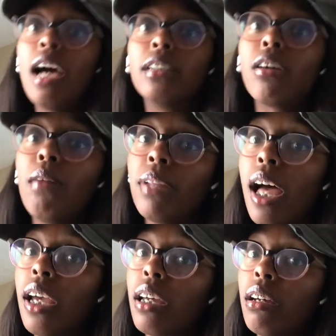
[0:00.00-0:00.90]
So
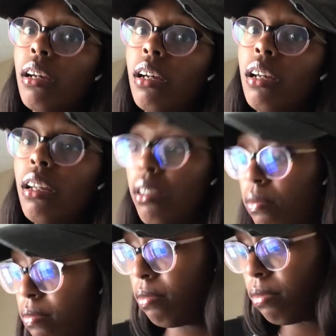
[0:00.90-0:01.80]
I'm like,
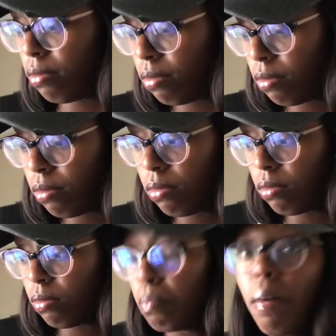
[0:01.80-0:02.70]
oh.
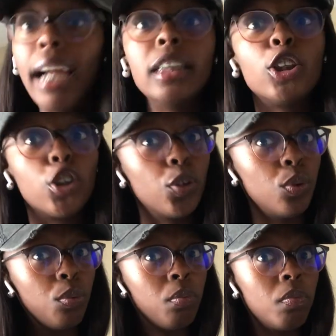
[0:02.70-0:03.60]
Mind
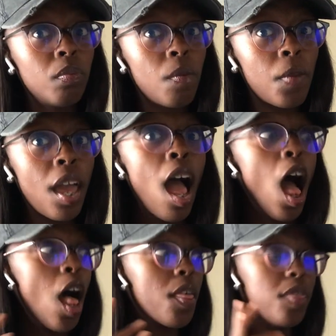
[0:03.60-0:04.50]
you,
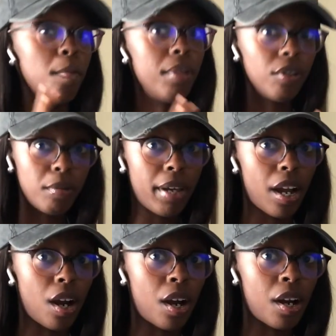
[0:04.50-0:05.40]
the
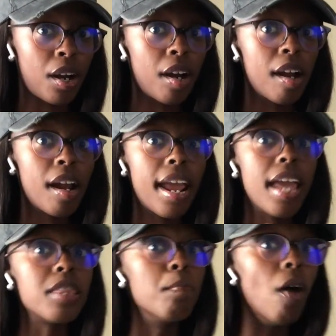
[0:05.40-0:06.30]
Build-A-Bear
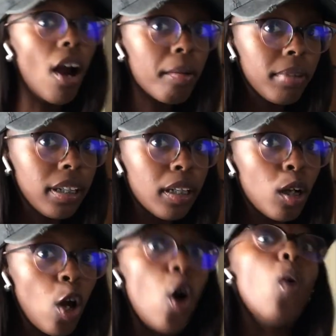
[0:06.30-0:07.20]
and the Barbie
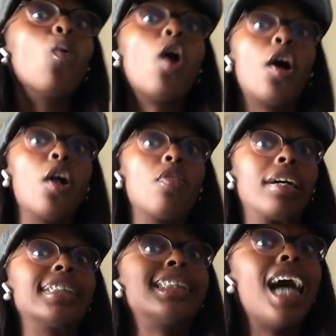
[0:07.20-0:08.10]
were on
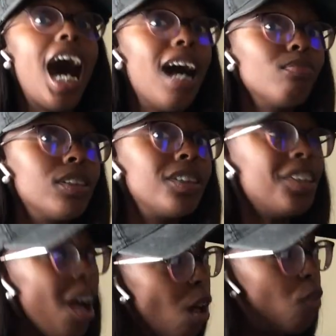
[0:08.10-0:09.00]
the top
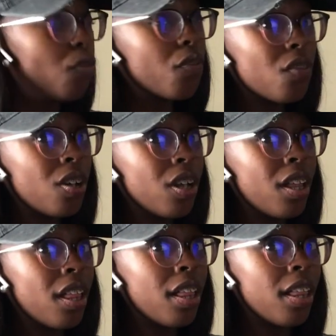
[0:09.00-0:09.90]
shelf.
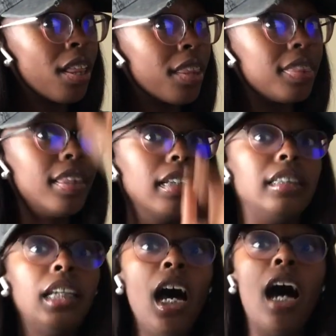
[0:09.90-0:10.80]
The
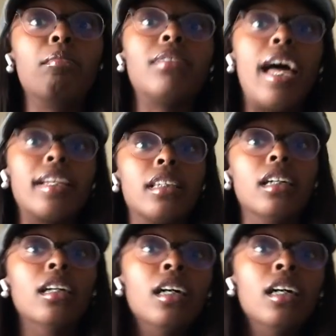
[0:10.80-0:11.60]
top, like the